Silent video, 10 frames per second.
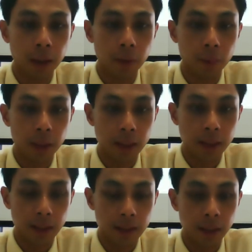and we'll be
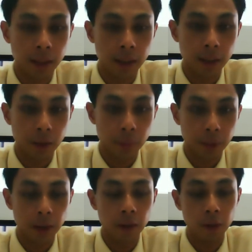discussing another
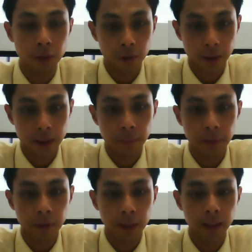topic, also
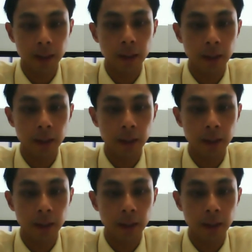eczema related.